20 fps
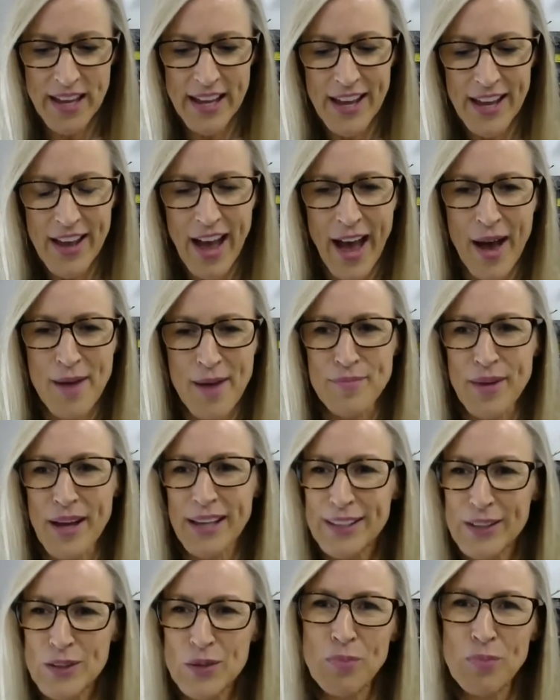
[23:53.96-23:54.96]
a
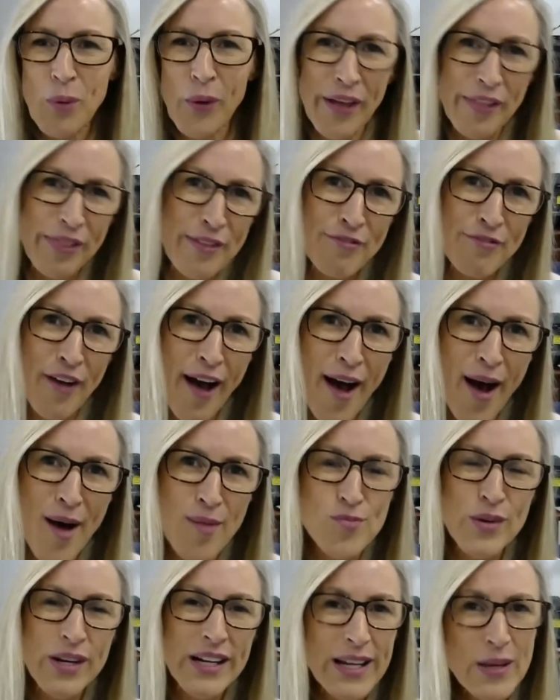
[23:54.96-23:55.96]
little boy on the
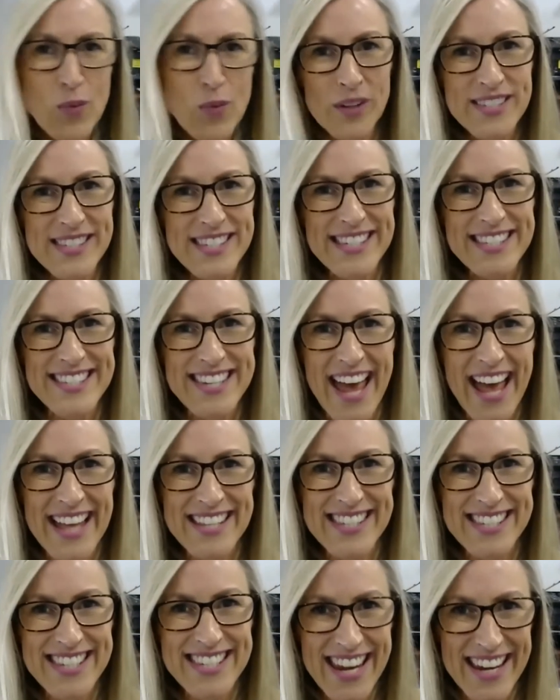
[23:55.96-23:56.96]
farm really wants his
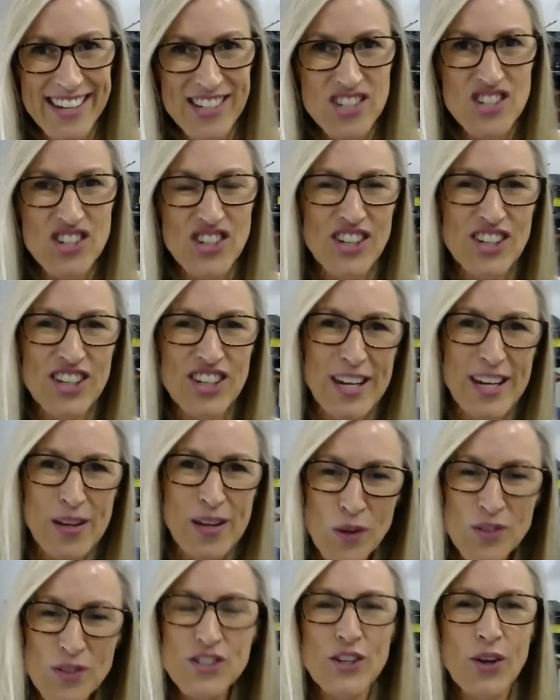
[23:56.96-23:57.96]
dad's attention and he
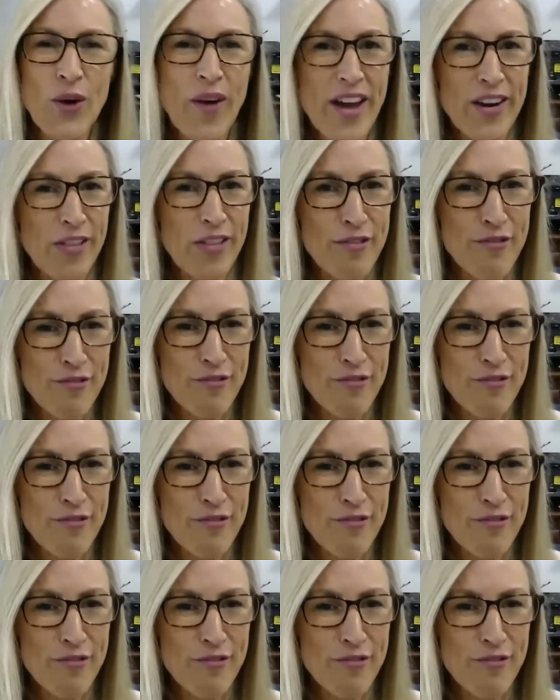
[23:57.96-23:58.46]
wants to go out on the